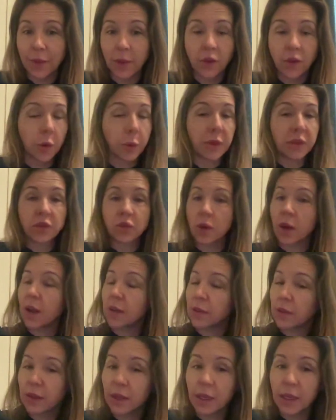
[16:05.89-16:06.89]
Nobody's
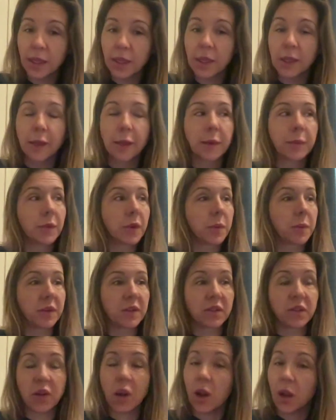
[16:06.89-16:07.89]
traveling in them.
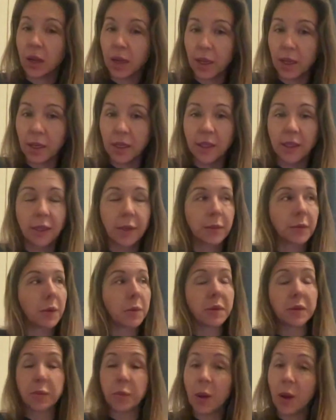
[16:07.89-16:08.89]
Nobody's talking in them.
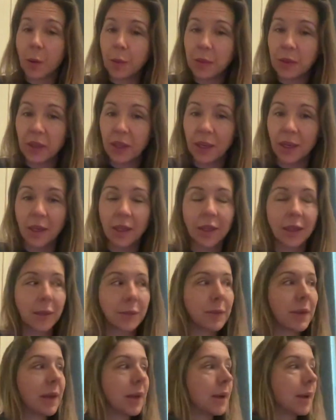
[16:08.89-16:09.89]
Nobody's populating in
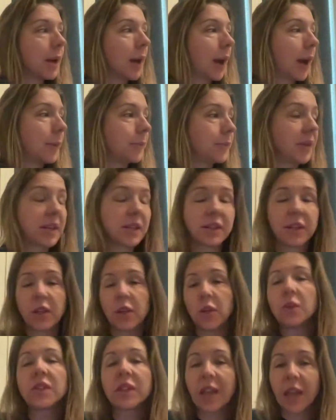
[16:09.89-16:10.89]
them because the
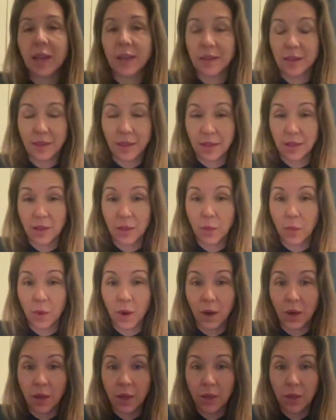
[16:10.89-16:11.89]
use case doesn't
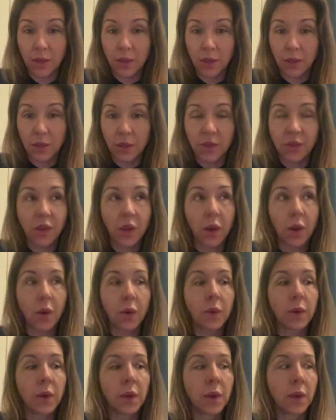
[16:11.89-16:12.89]
work.
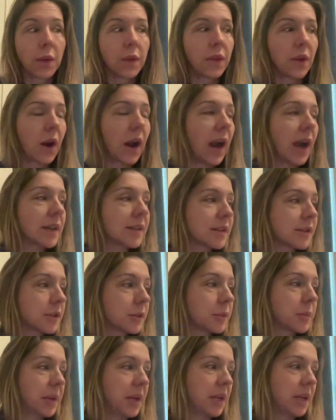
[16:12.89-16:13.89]
So there has
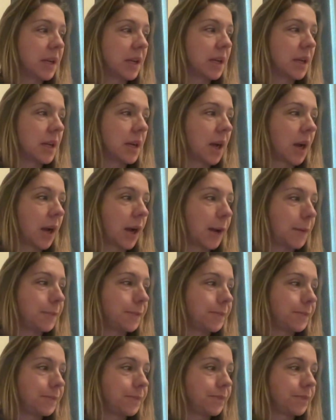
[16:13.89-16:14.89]
to be
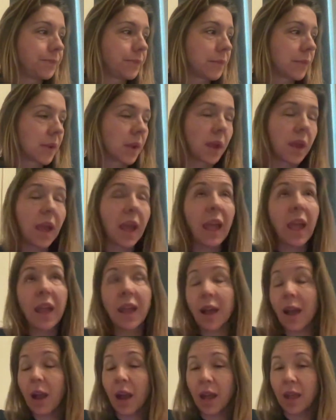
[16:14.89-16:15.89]
a
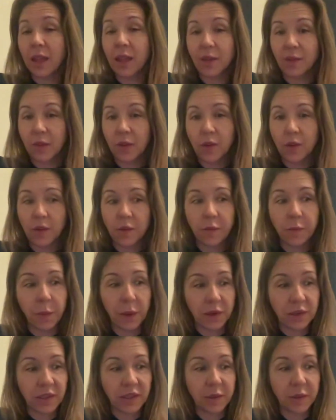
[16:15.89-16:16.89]
high level of
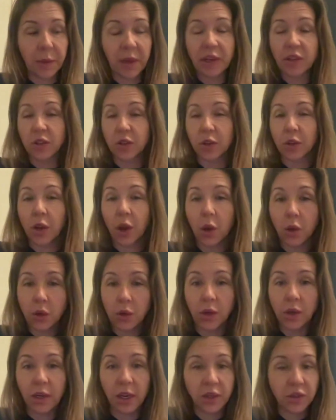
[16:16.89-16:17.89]
participation or
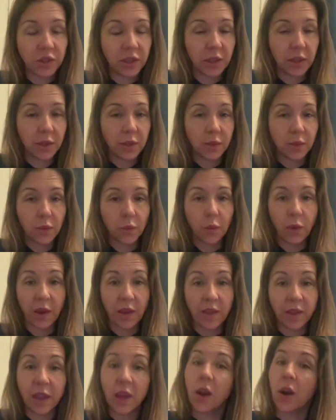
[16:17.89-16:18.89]
co-creation
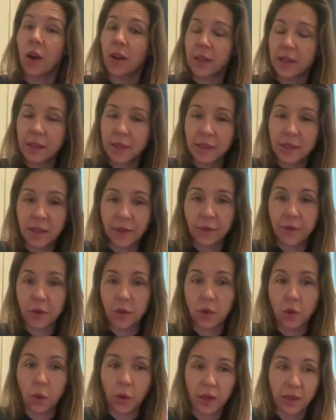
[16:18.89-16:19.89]
with the audience if
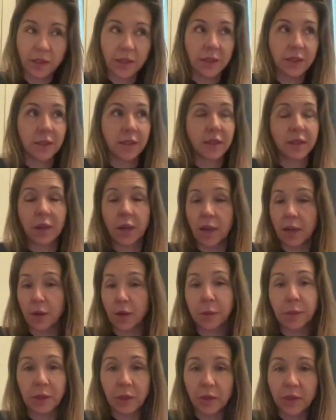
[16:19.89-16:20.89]
you're going to design
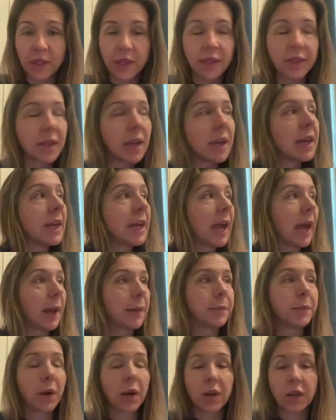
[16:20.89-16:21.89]
or build these.
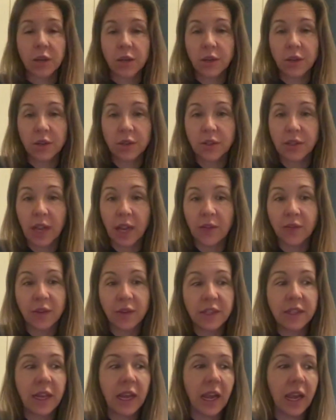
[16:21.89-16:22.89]
And marketers
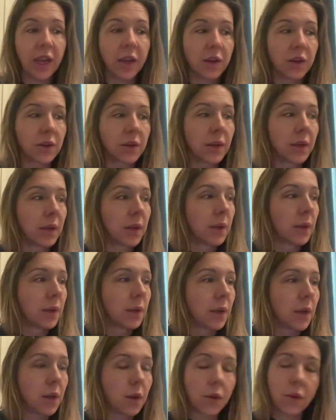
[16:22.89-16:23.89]
every day are,
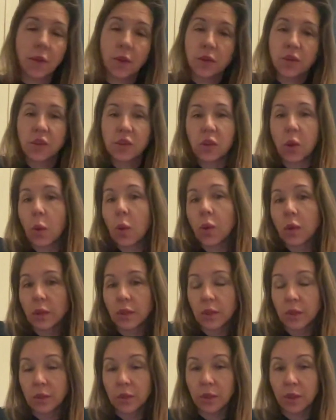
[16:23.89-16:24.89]
you know, they're
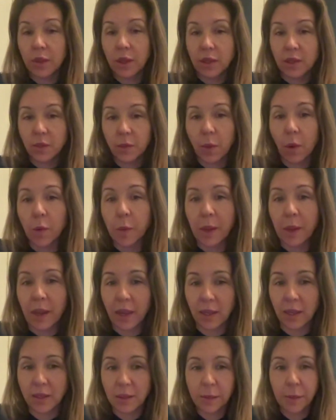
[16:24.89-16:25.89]
sold this
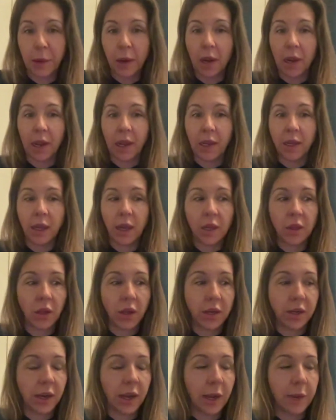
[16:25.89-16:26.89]
romance by a
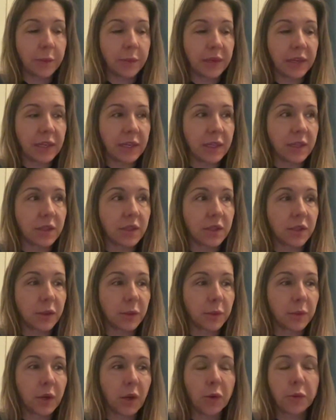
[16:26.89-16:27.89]
lot of companies
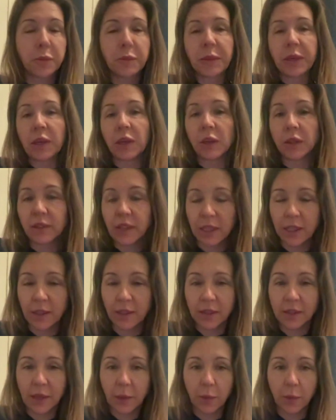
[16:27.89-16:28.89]
to, you know, build
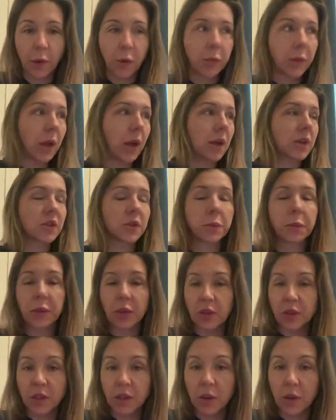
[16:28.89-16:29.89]
in, say, Roblox or
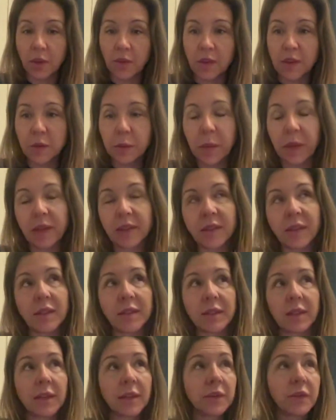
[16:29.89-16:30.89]
build in all of these
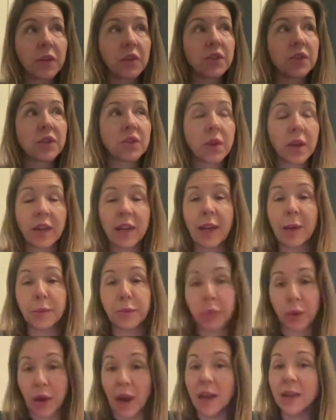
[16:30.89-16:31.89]
places. And if you're just trying to get
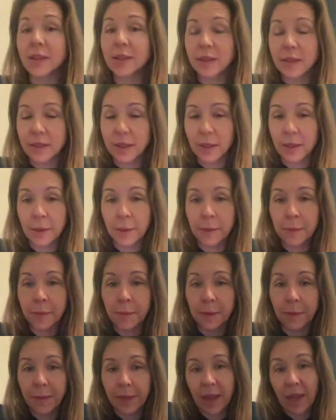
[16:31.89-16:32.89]
press,
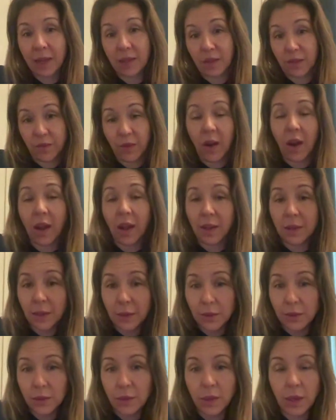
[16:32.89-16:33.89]
that's
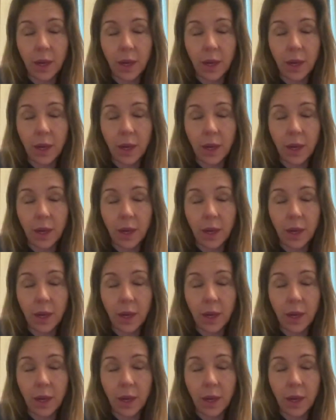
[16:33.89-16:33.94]
fine.